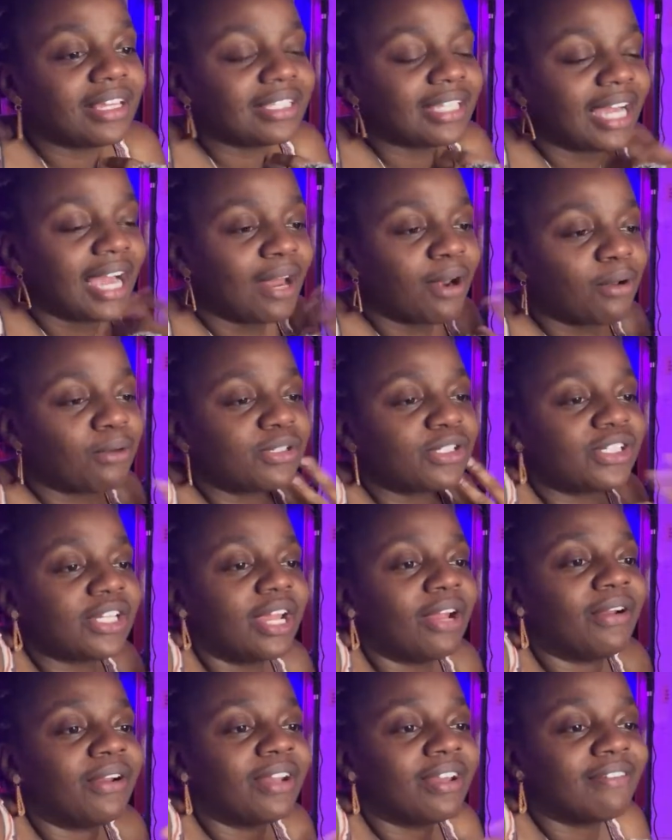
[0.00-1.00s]
Like I don't
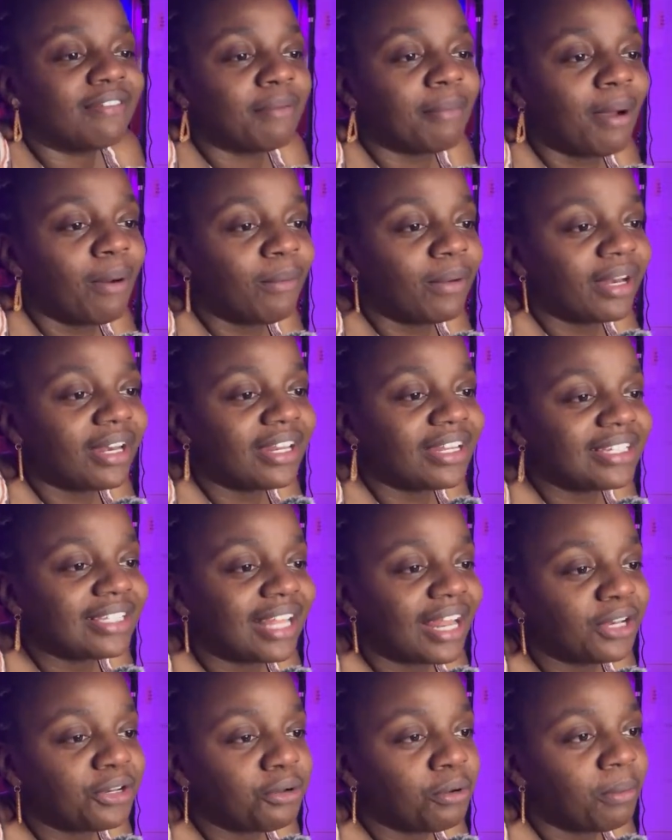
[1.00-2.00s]
share enough about what it is that
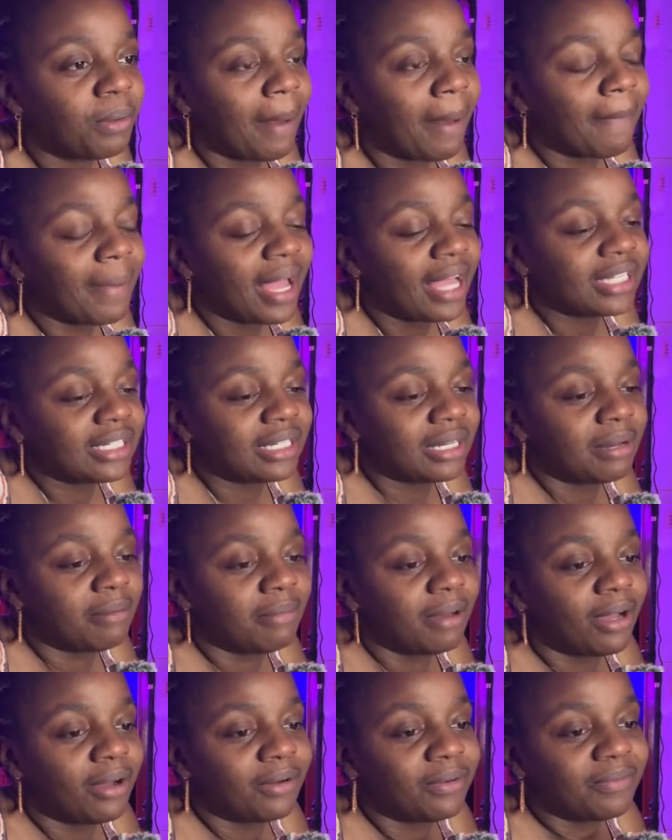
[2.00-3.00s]
I do and what I'm passionate
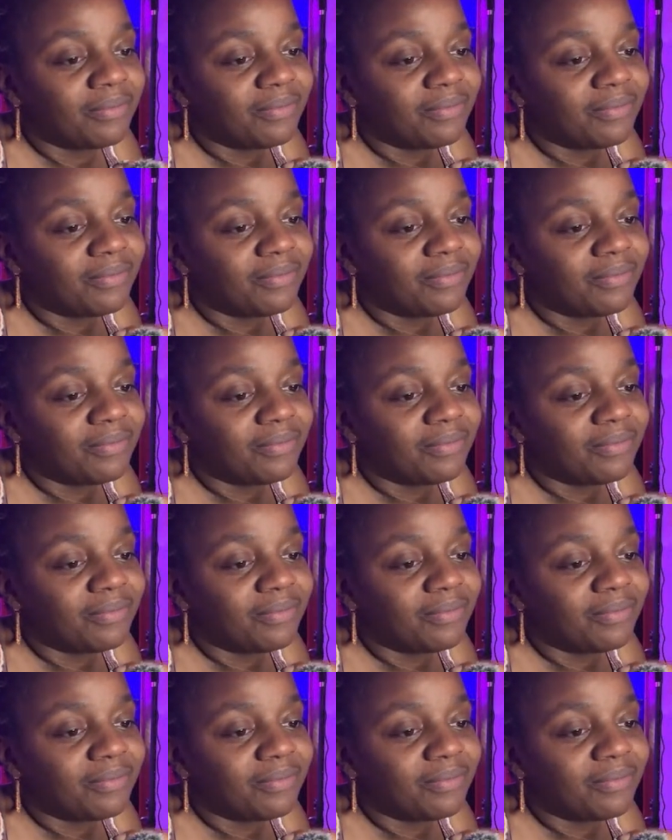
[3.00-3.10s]
about.